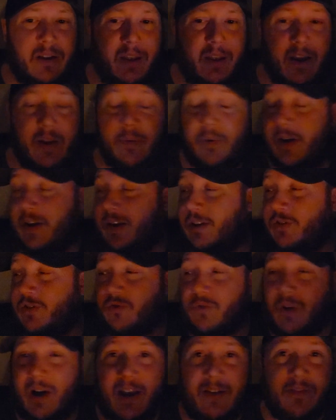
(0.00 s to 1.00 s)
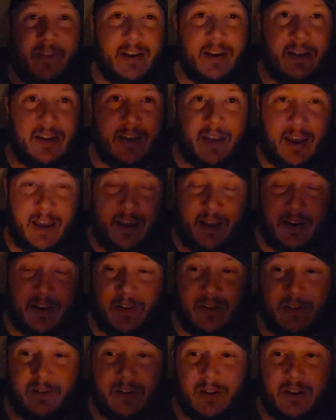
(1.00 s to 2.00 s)
Anyway, he's driving
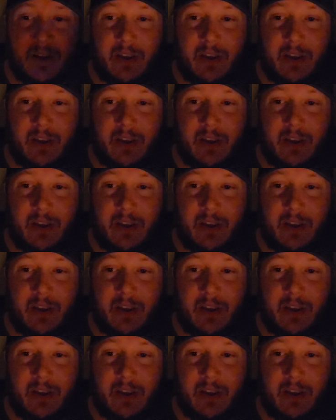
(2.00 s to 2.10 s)
and